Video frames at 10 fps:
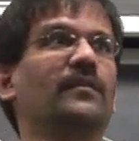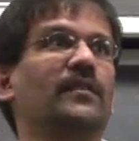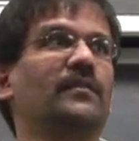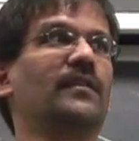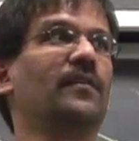does
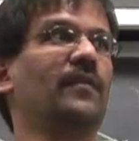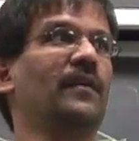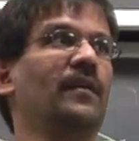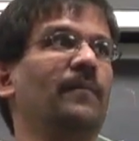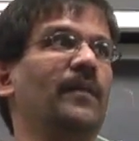this stuff.
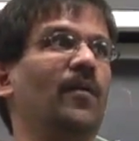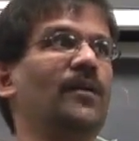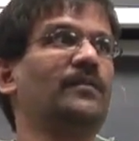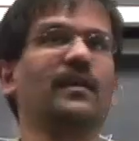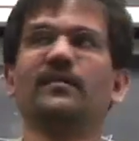But the
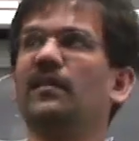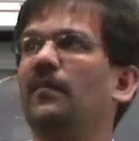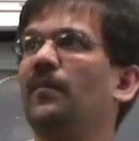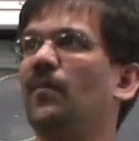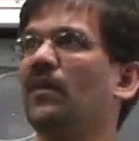OS gets a
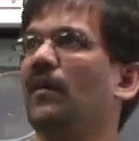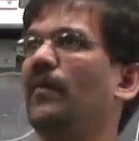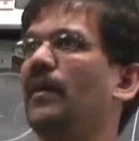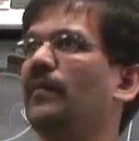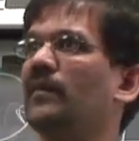little bit more
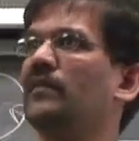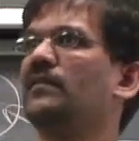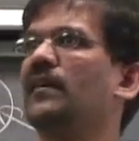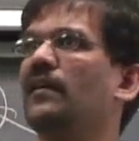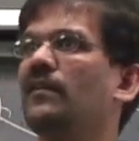complicated because it's
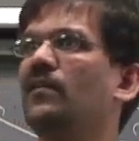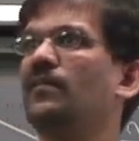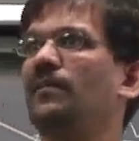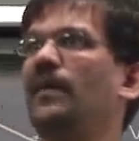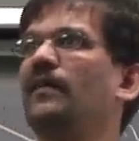trying
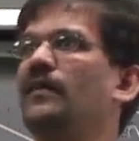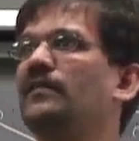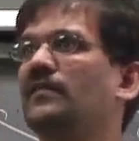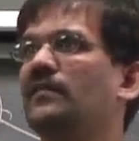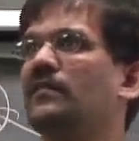to play
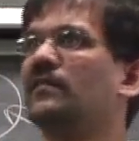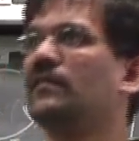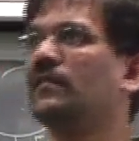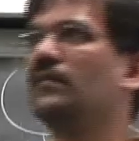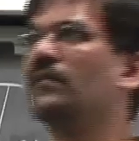these
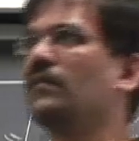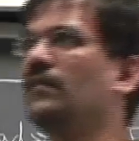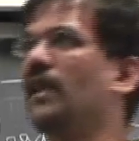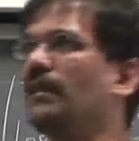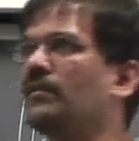
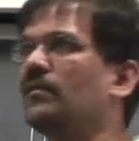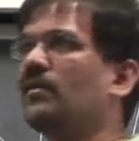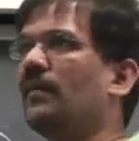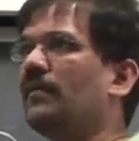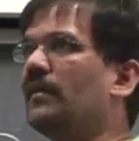games to
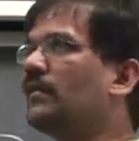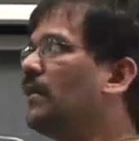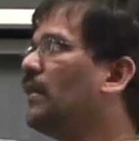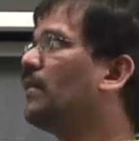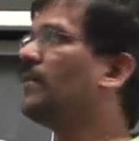swap things in
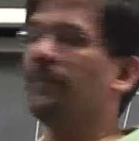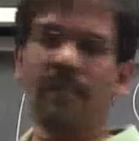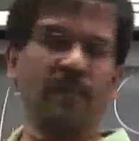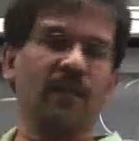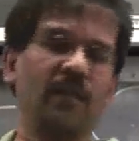and out.
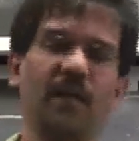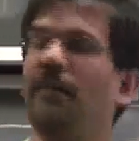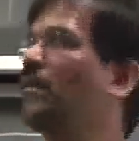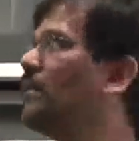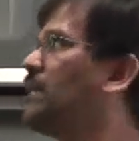
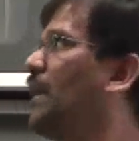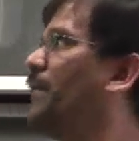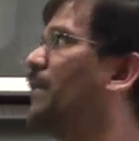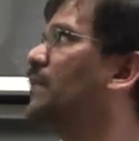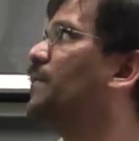I'm going to
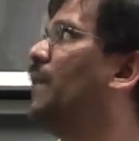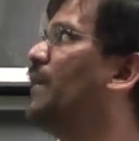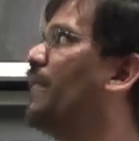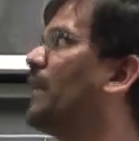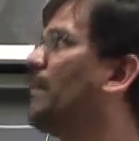stop at this point
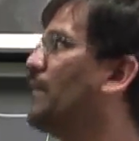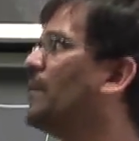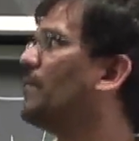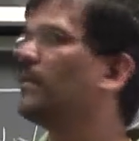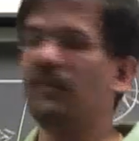and we can
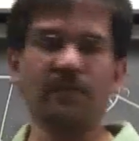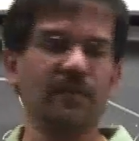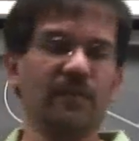continue with